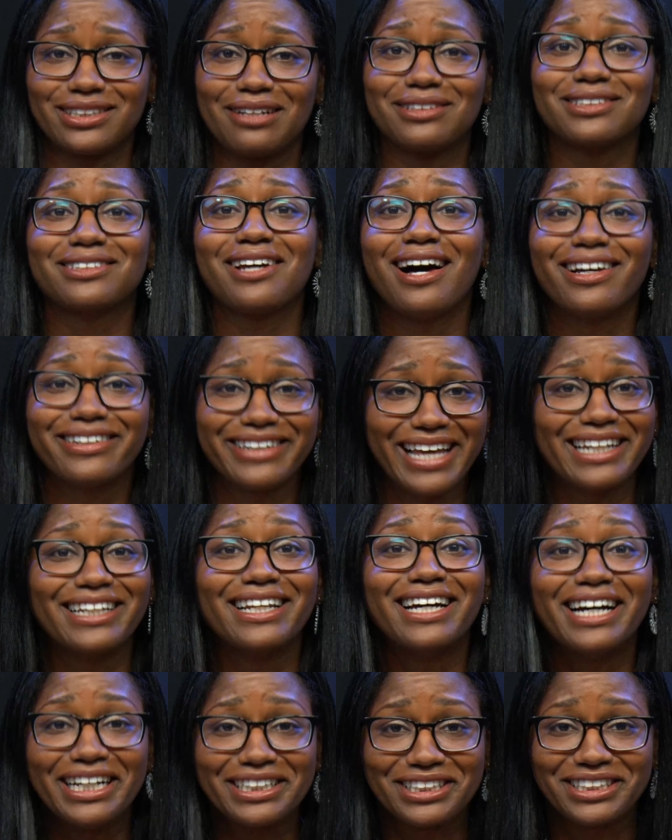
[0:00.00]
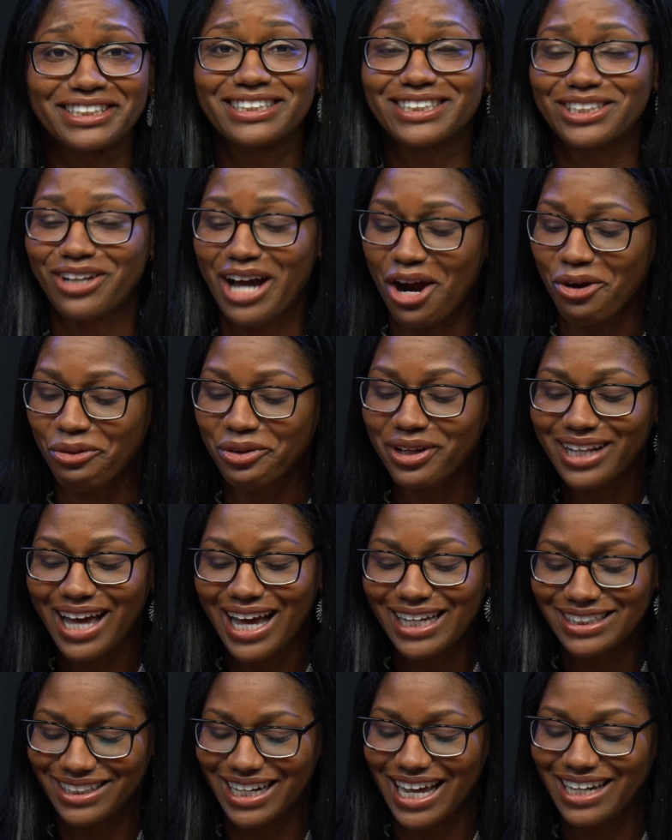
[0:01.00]
I was calling that lunch, and so I
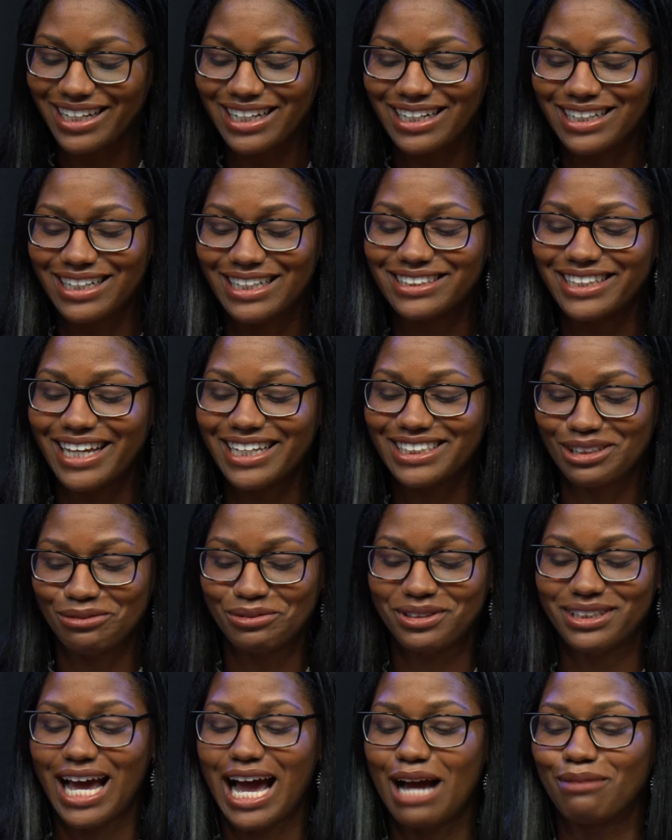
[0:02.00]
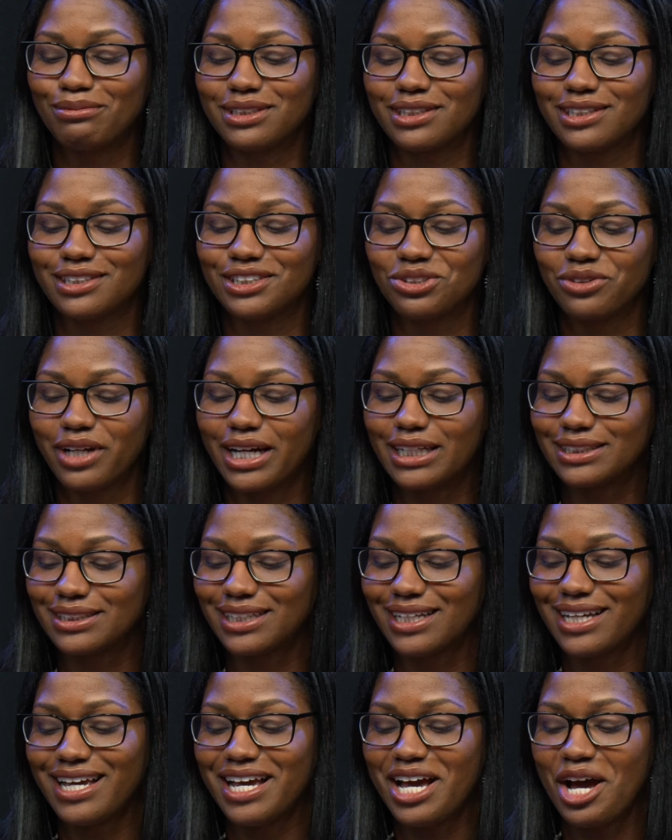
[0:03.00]
realized that I needed to take some time to address
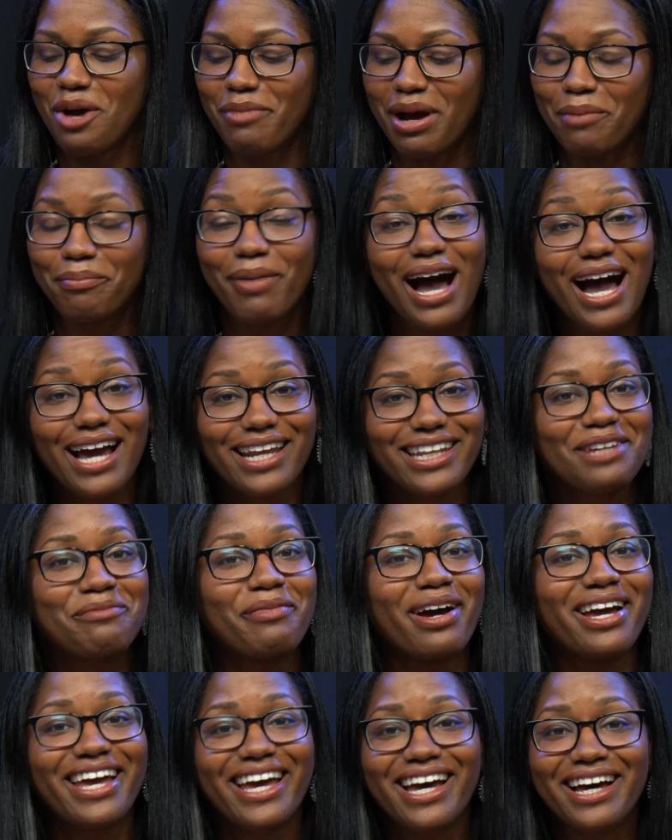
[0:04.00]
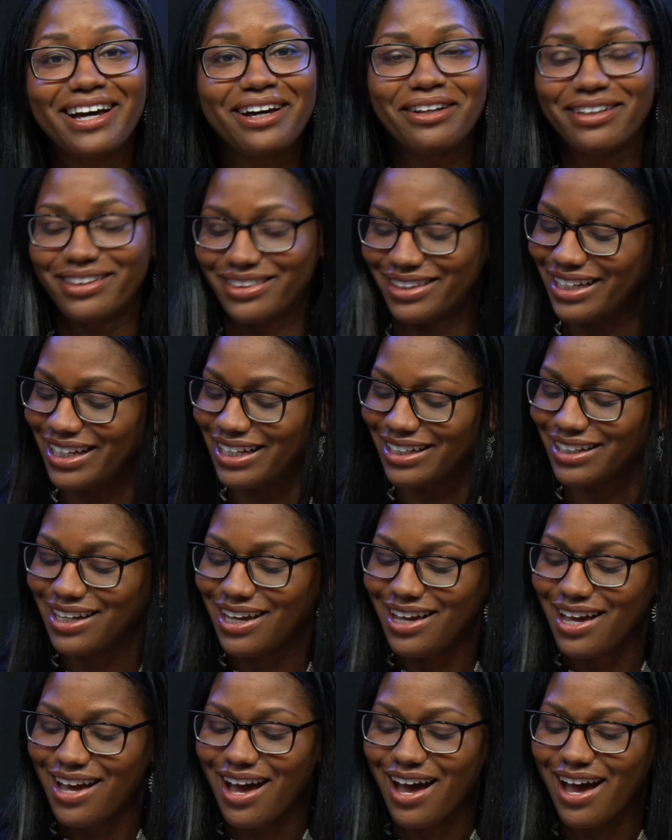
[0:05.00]
my body, my health, and
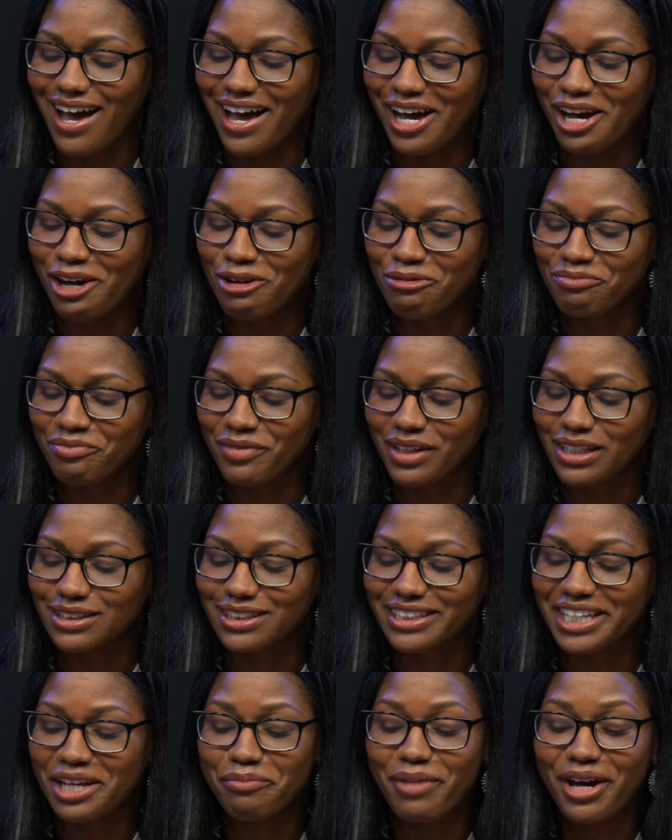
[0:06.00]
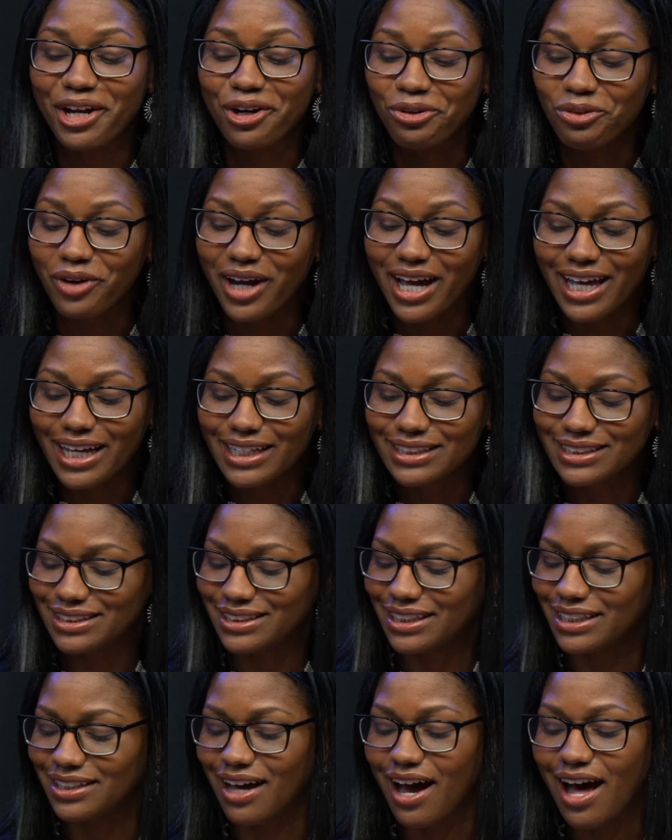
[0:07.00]
um, to get better
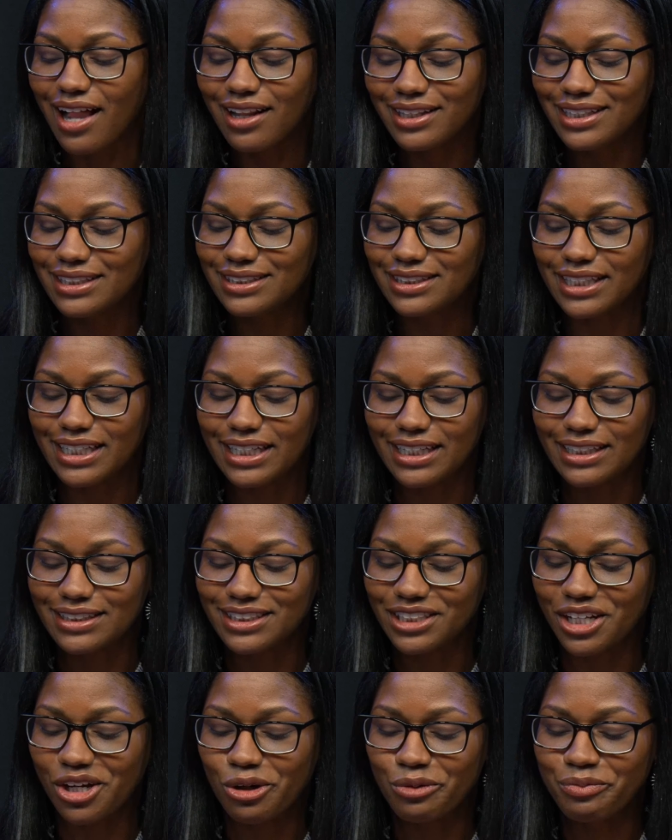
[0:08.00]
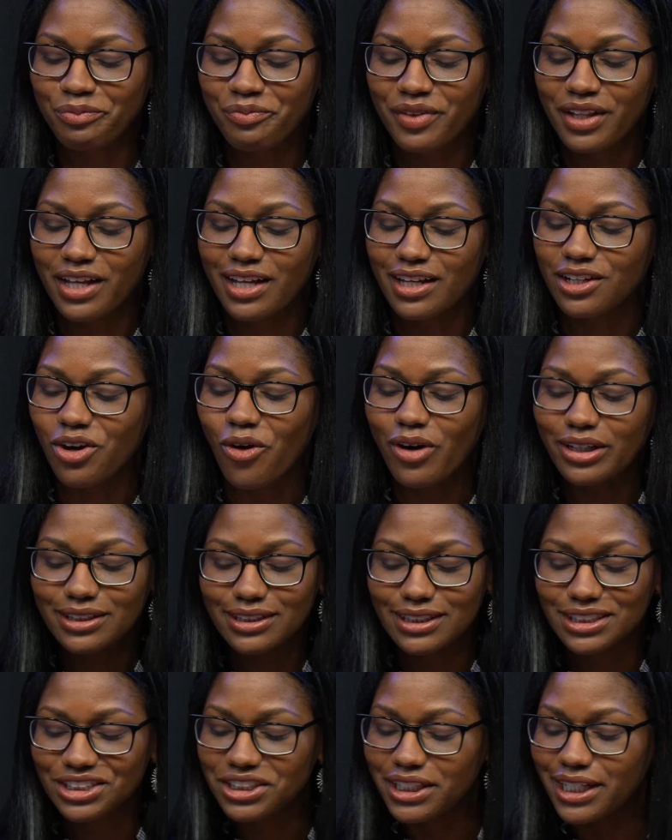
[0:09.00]
rest and all these things. So going to
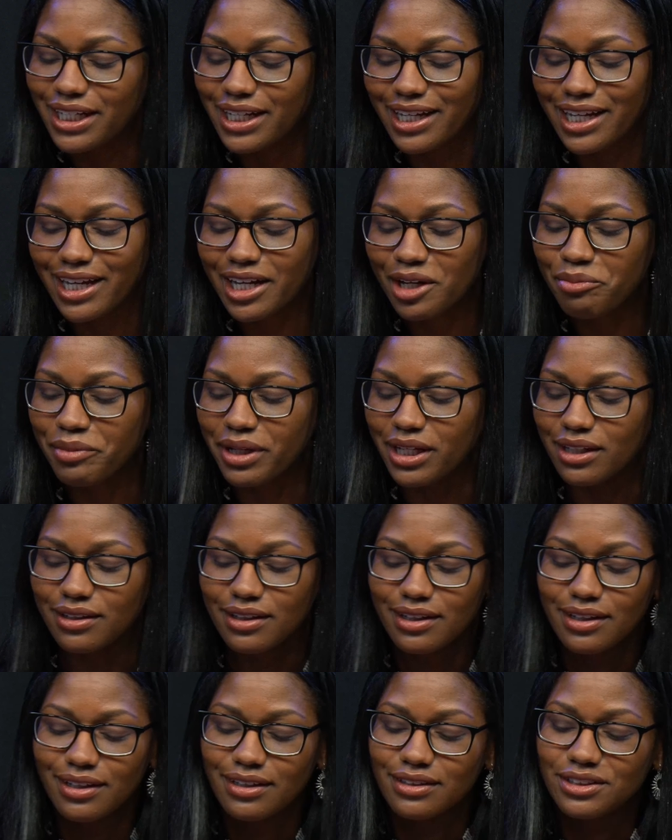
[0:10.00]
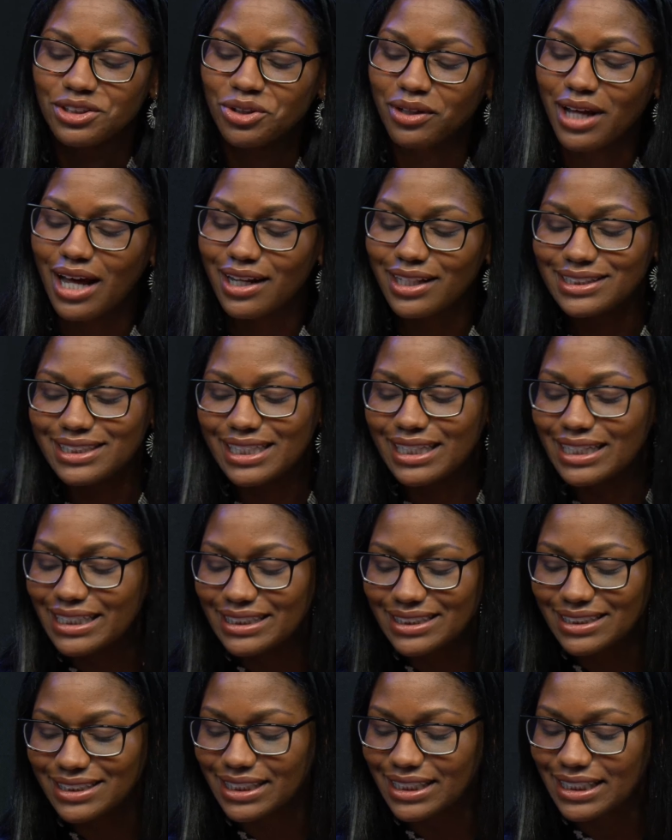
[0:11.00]
the gym and doing all these
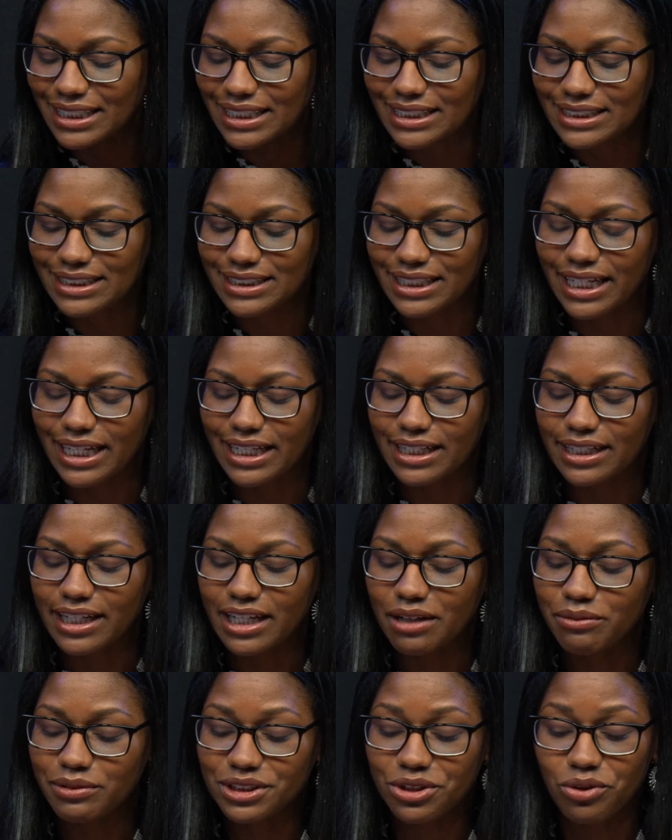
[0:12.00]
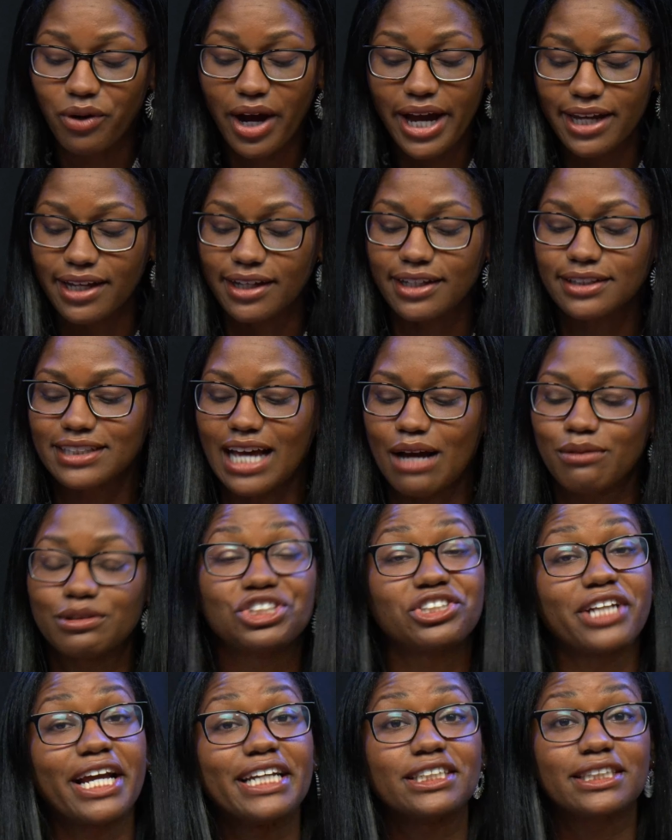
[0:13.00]
cleanses, and it was great because I was
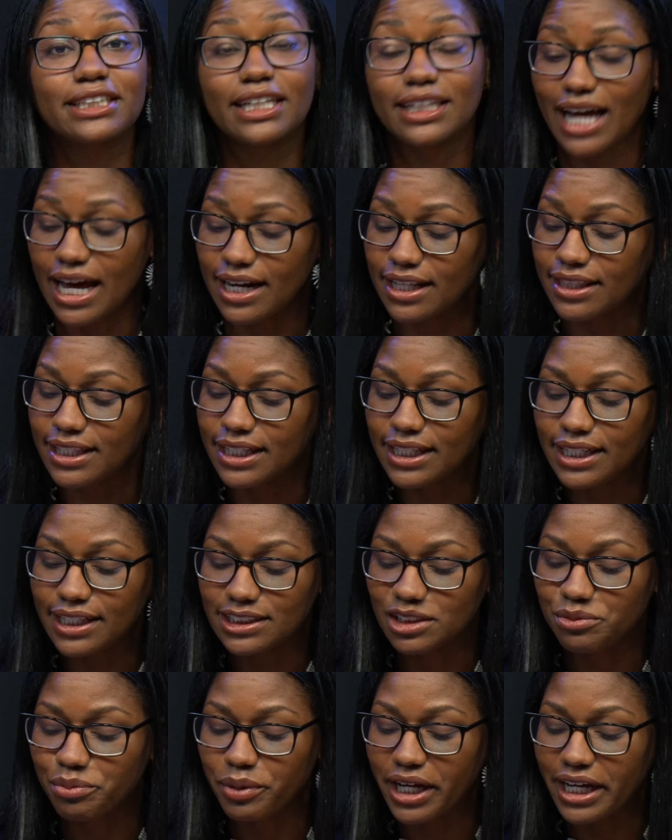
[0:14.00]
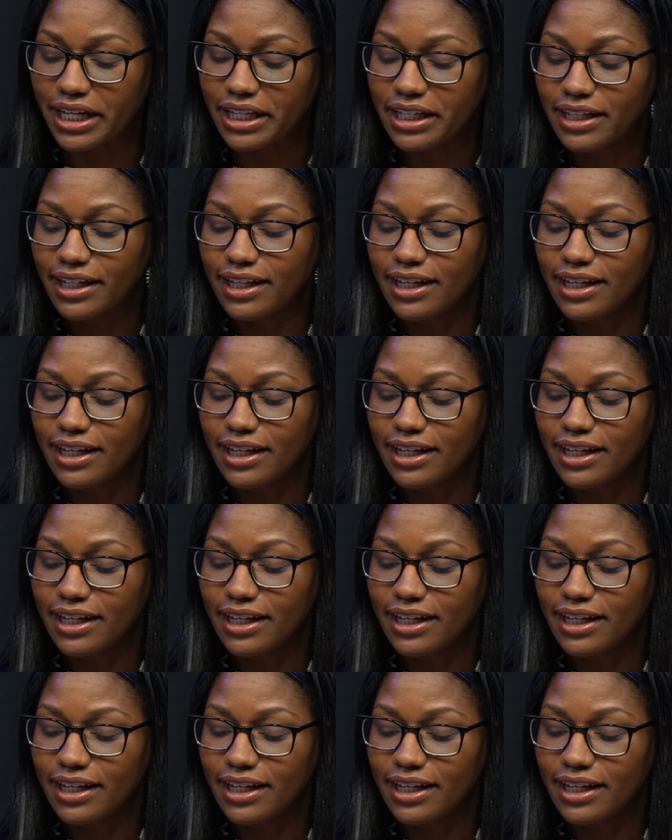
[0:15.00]
changing a lot of things. But